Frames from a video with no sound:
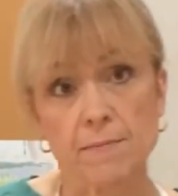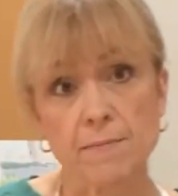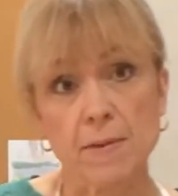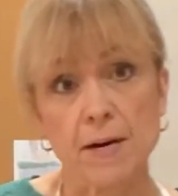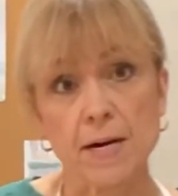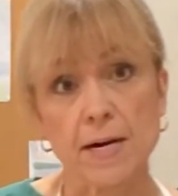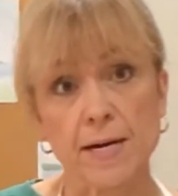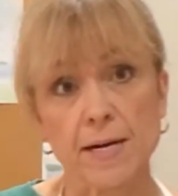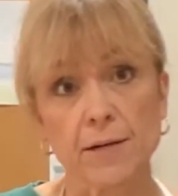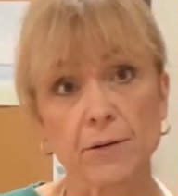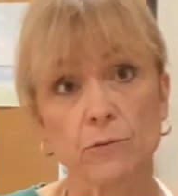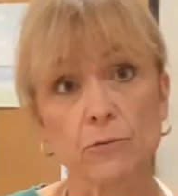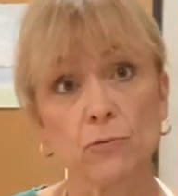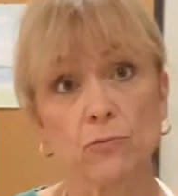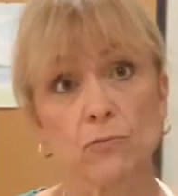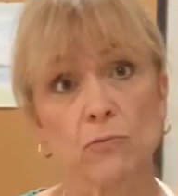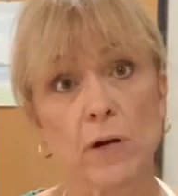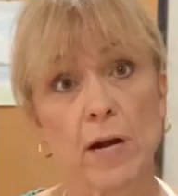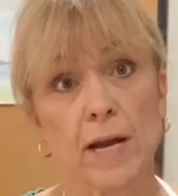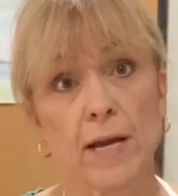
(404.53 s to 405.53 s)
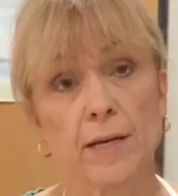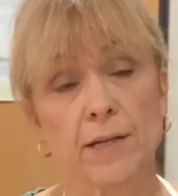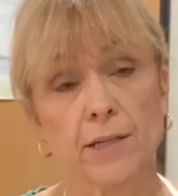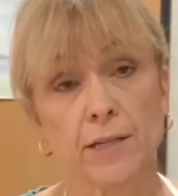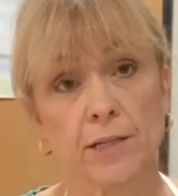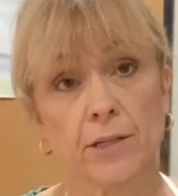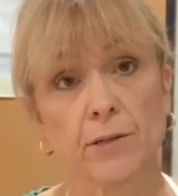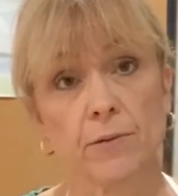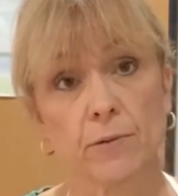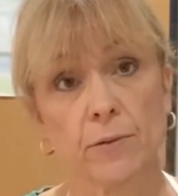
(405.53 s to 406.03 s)
my red
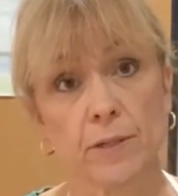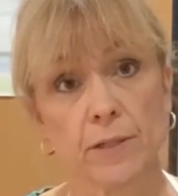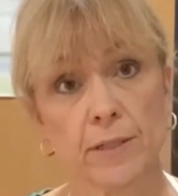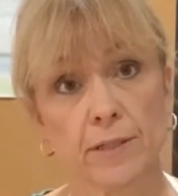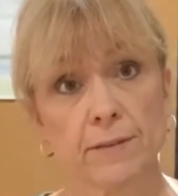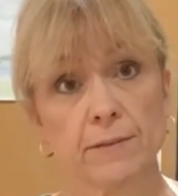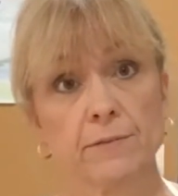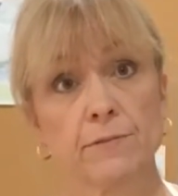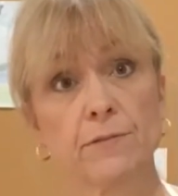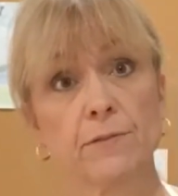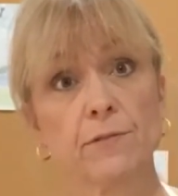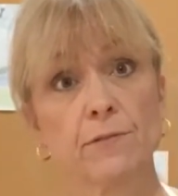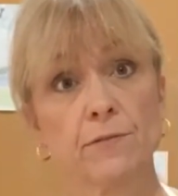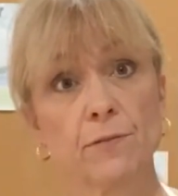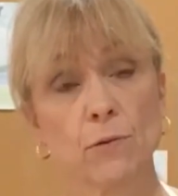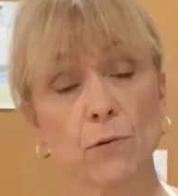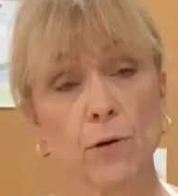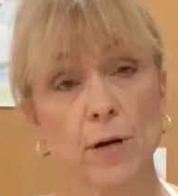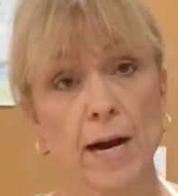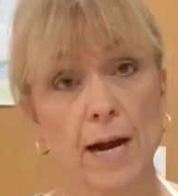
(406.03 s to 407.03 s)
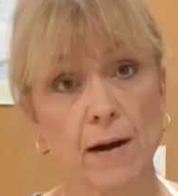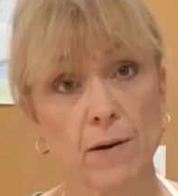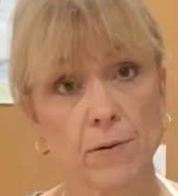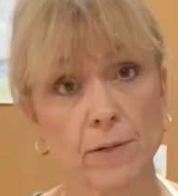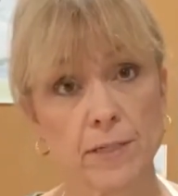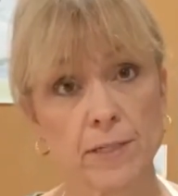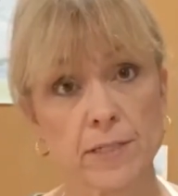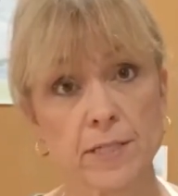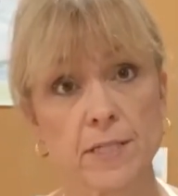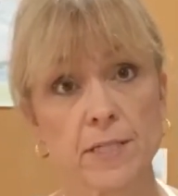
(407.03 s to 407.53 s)
cure for 4
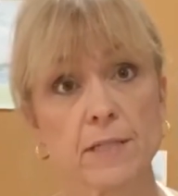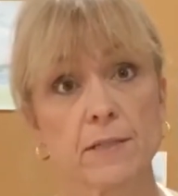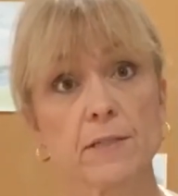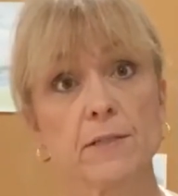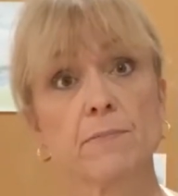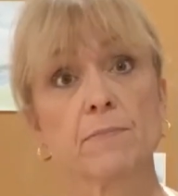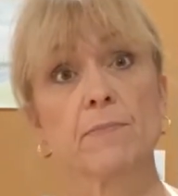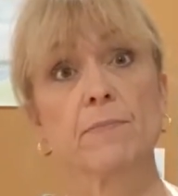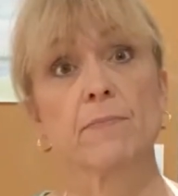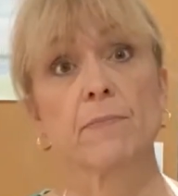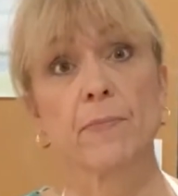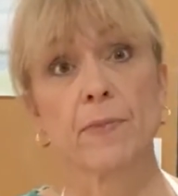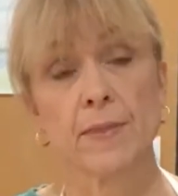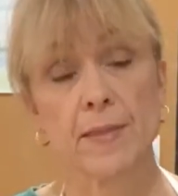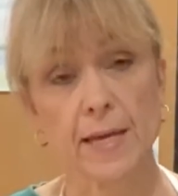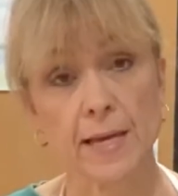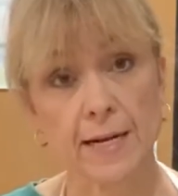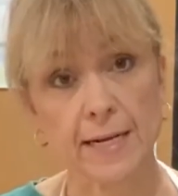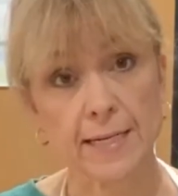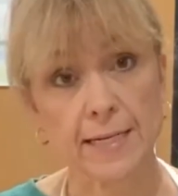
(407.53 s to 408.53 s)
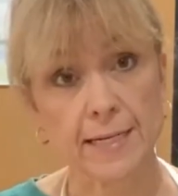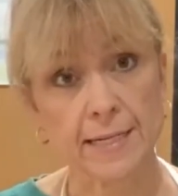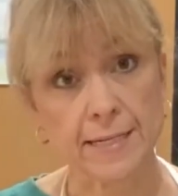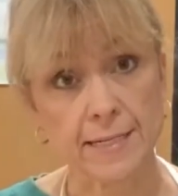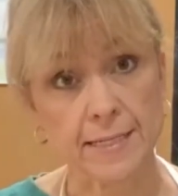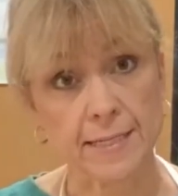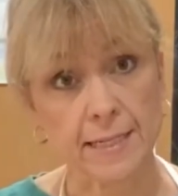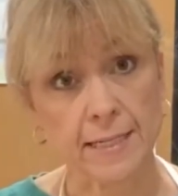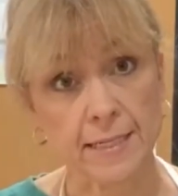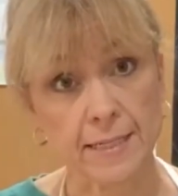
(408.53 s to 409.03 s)
hours. Then I need to
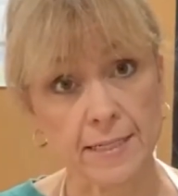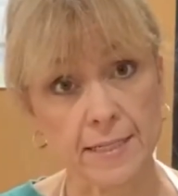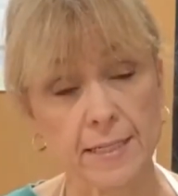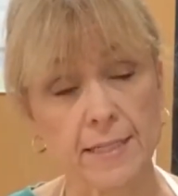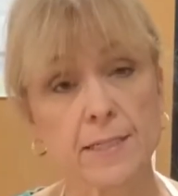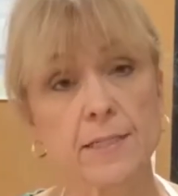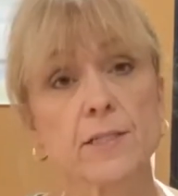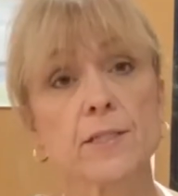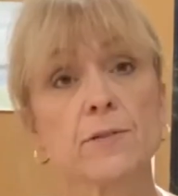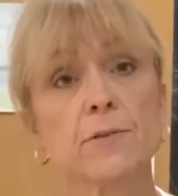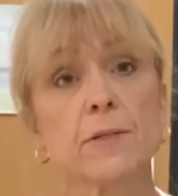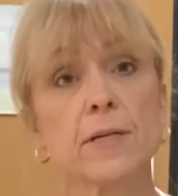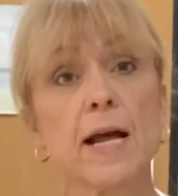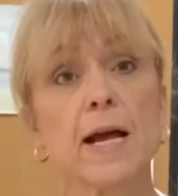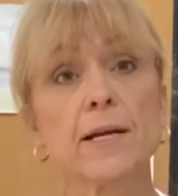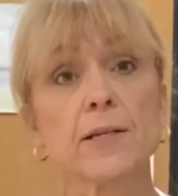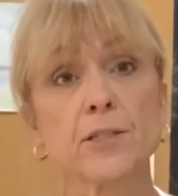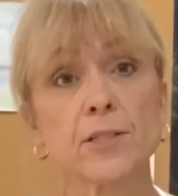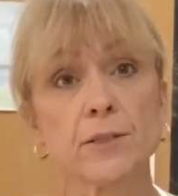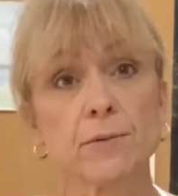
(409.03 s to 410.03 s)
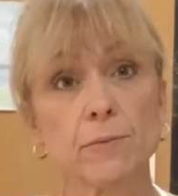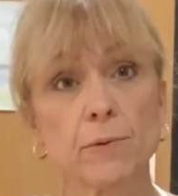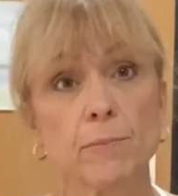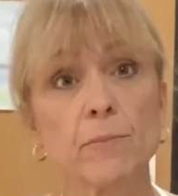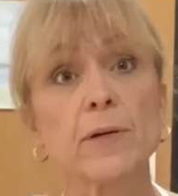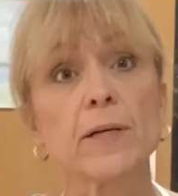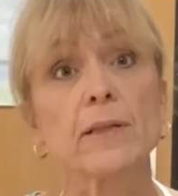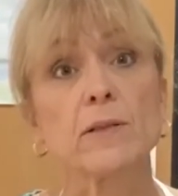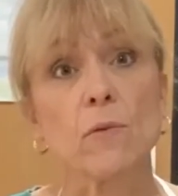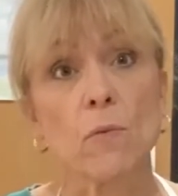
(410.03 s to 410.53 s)
sand it so it actually will
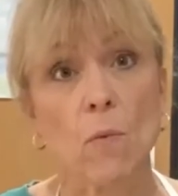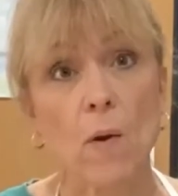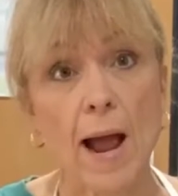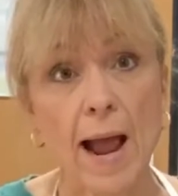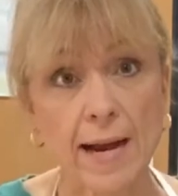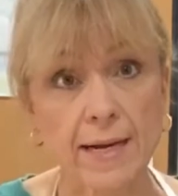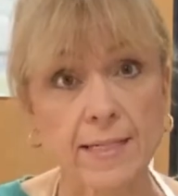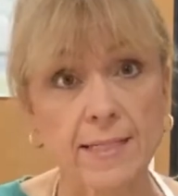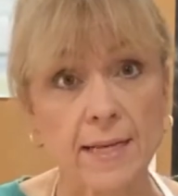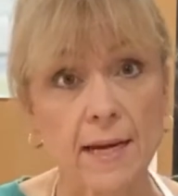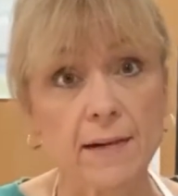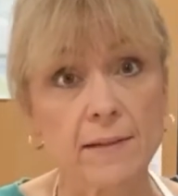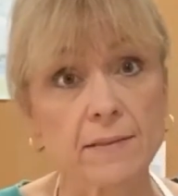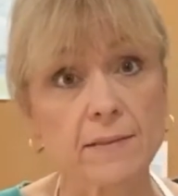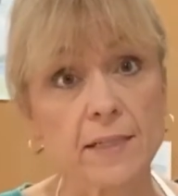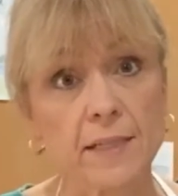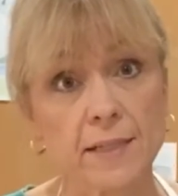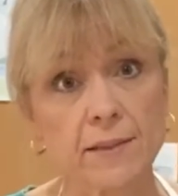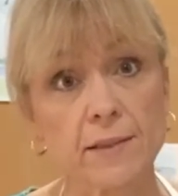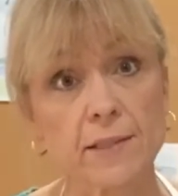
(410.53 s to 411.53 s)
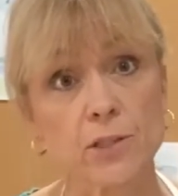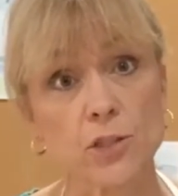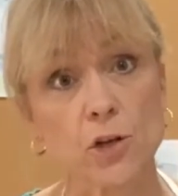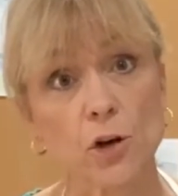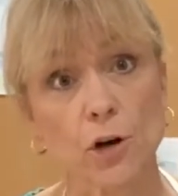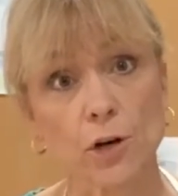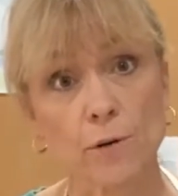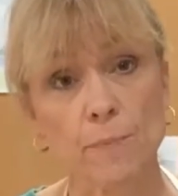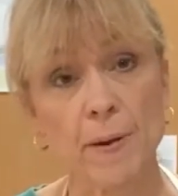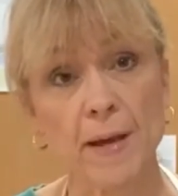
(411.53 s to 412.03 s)
bring the wax out in the
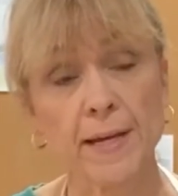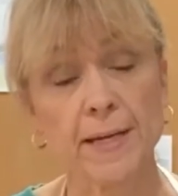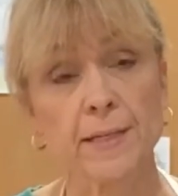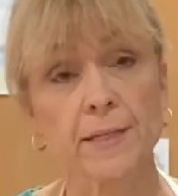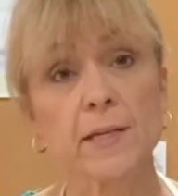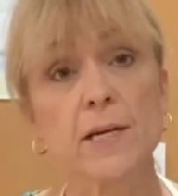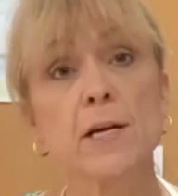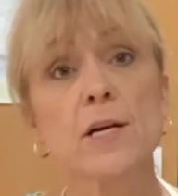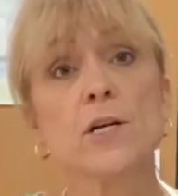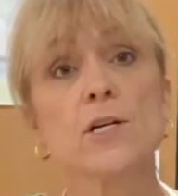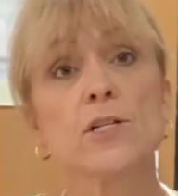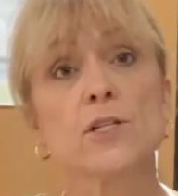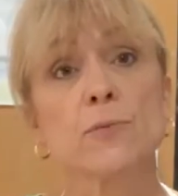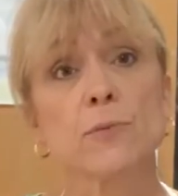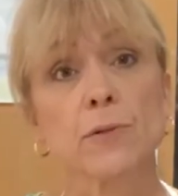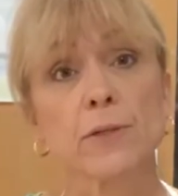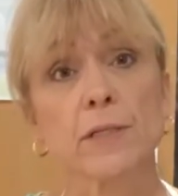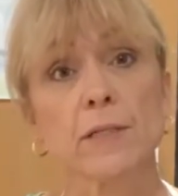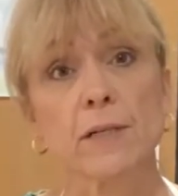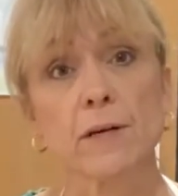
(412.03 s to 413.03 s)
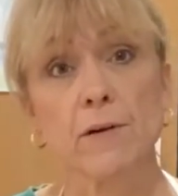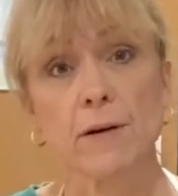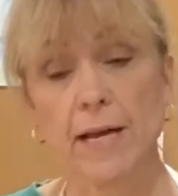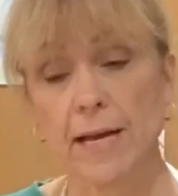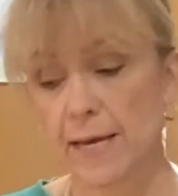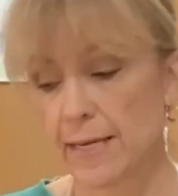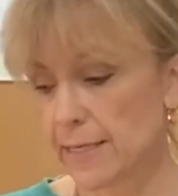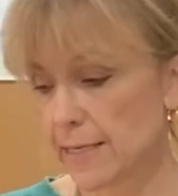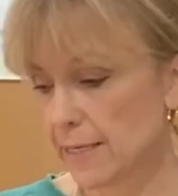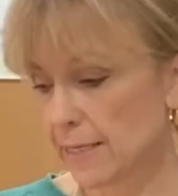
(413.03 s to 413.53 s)
chalk paint. So we're going to go
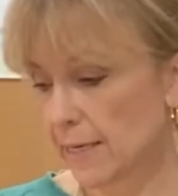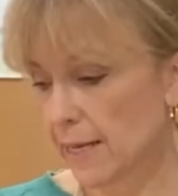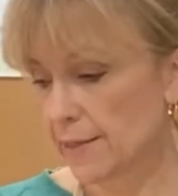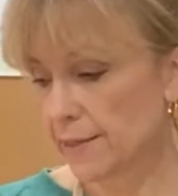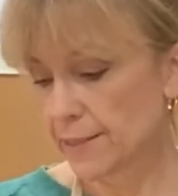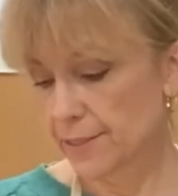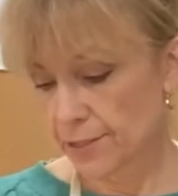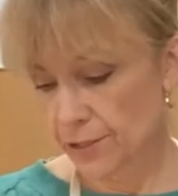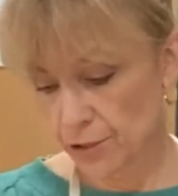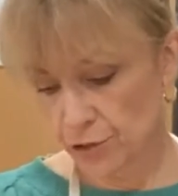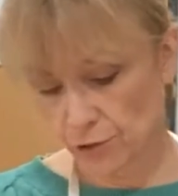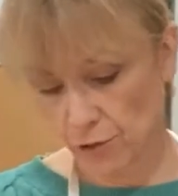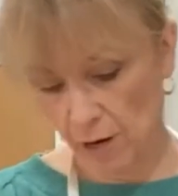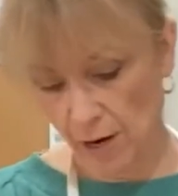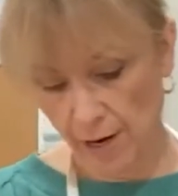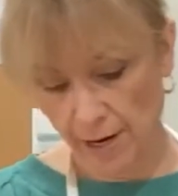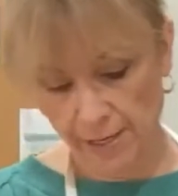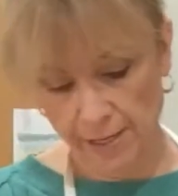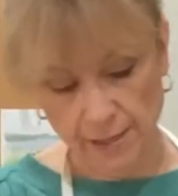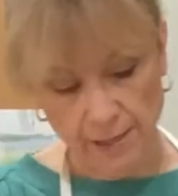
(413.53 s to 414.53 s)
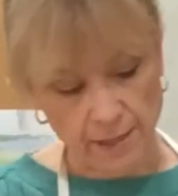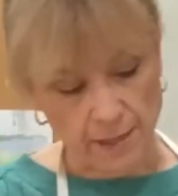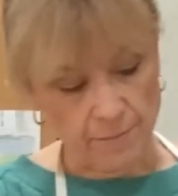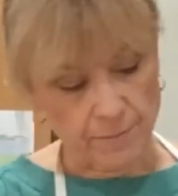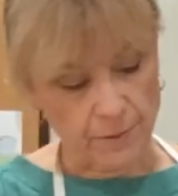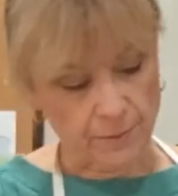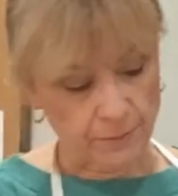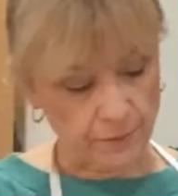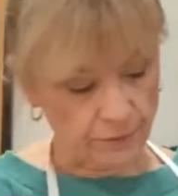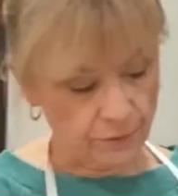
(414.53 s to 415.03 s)
ahead and let this dry.
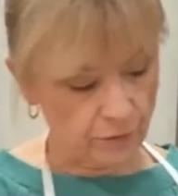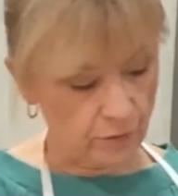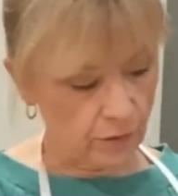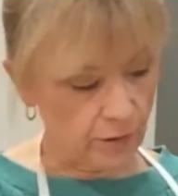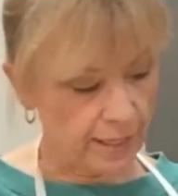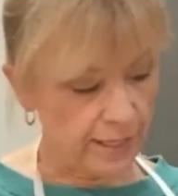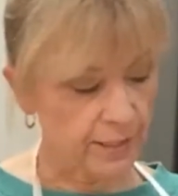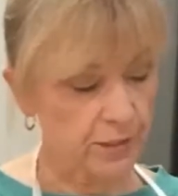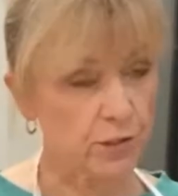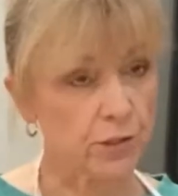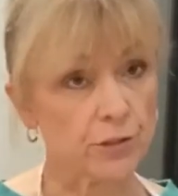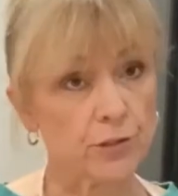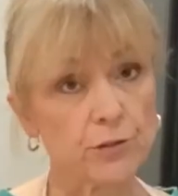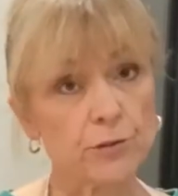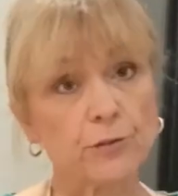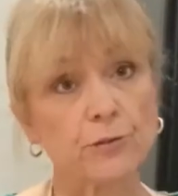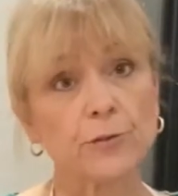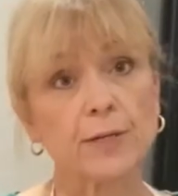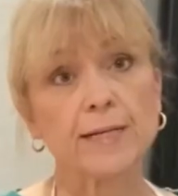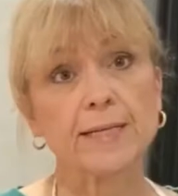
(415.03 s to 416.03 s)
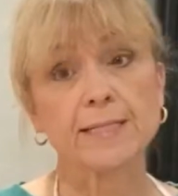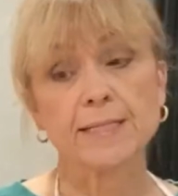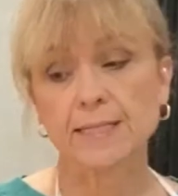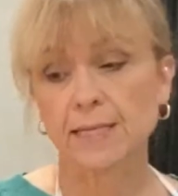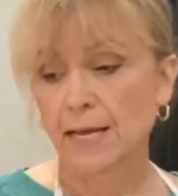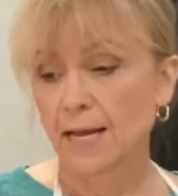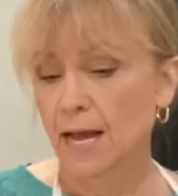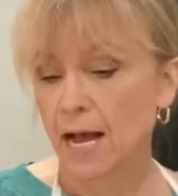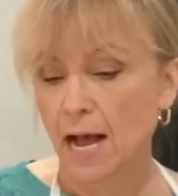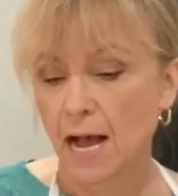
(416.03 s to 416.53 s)
But before I do is
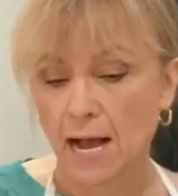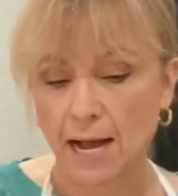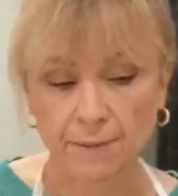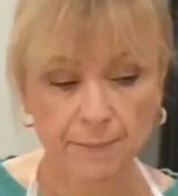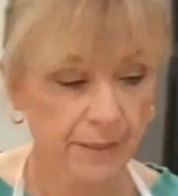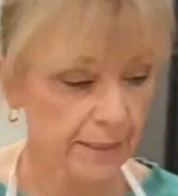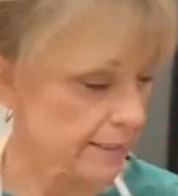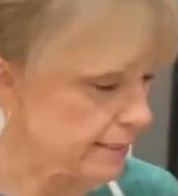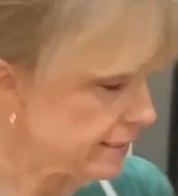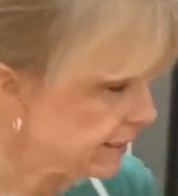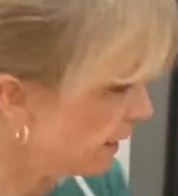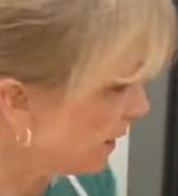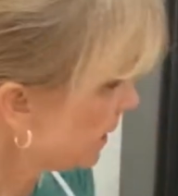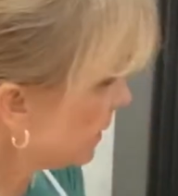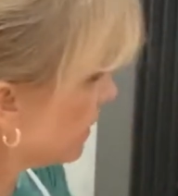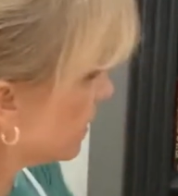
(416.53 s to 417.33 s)
I'm going to take the